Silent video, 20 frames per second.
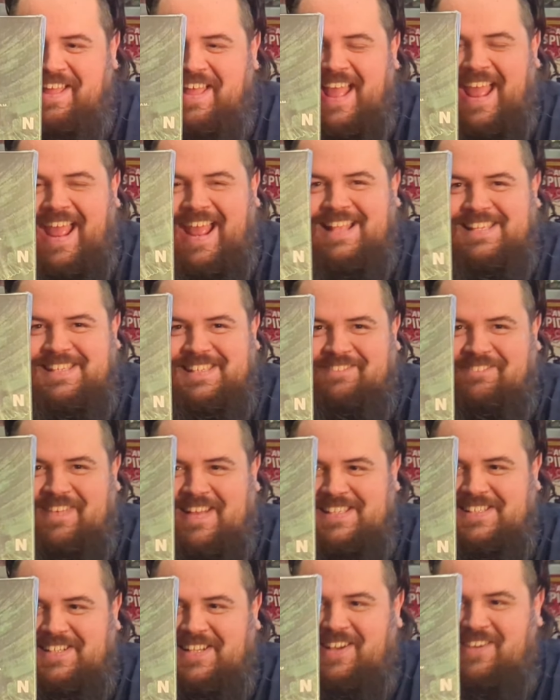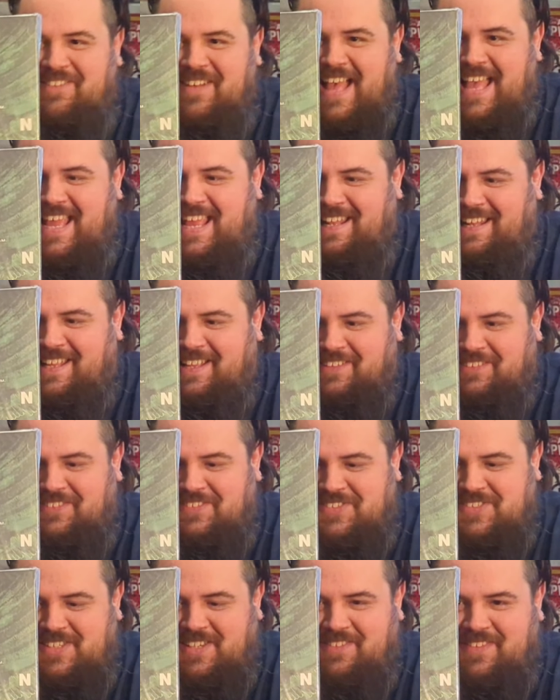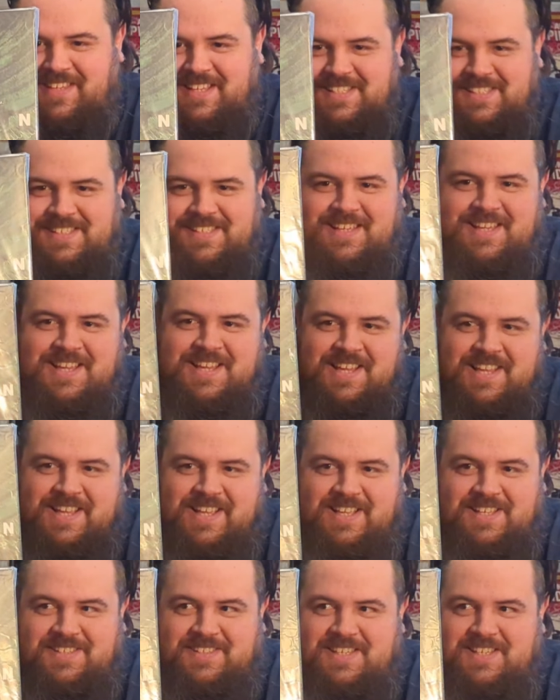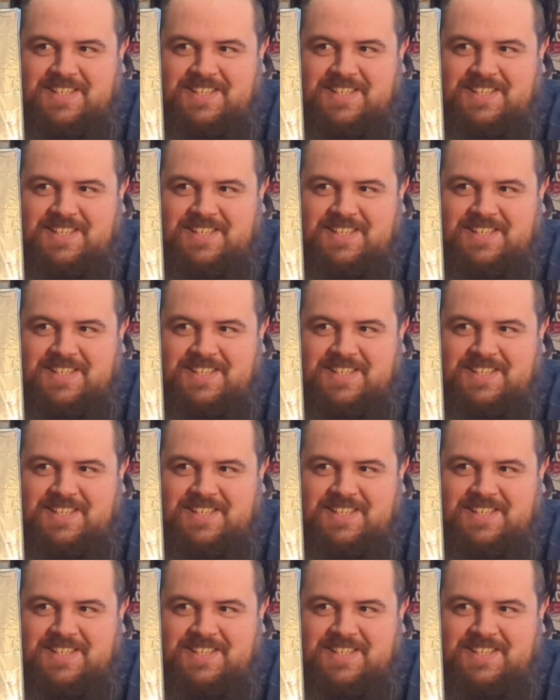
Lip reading: It's the Mezco Alien. So this is the